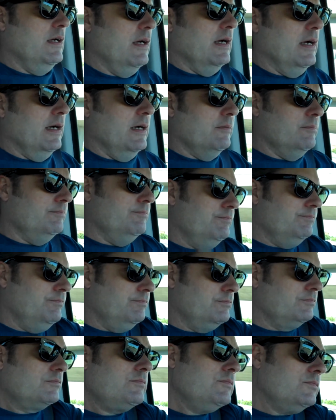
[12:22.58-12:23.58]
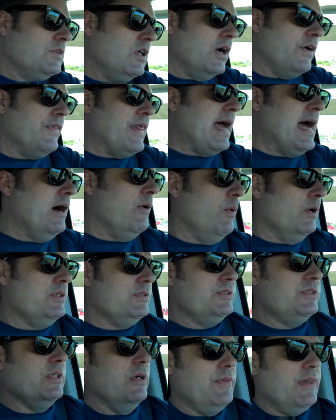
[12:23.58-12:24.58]
um, on that
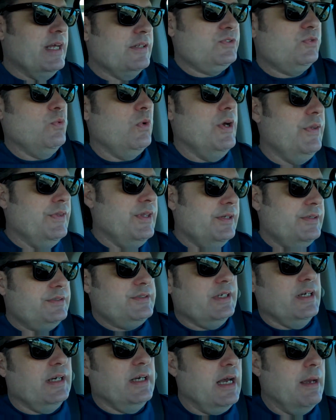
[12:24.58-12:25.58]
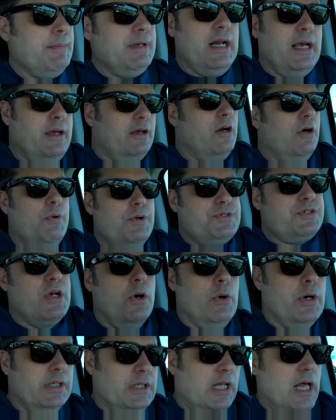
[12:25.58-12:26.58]
one. So that's one that, uh, I mean, I could always go
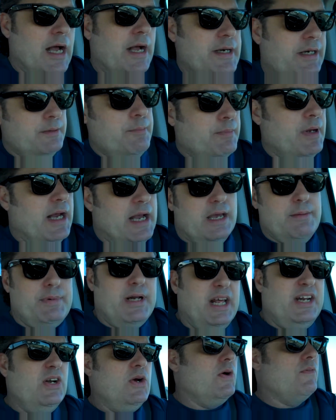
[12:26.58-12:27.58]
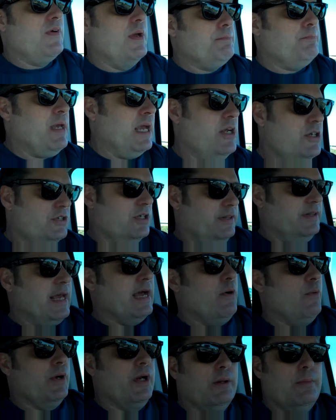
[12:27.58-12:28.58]
online and buy it, but I know if I'm patient,
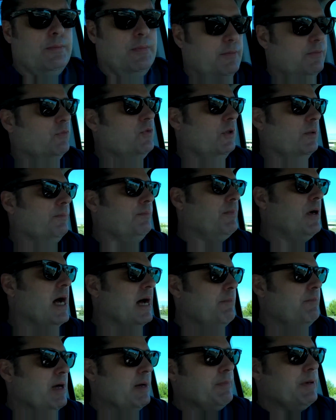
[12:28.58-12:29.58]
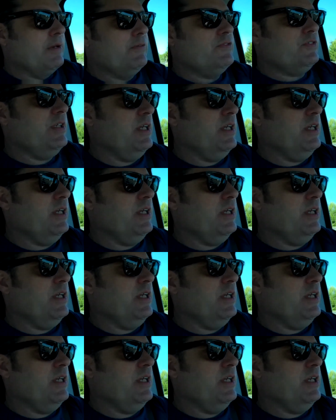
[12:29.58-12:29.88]
that one will pop up. I've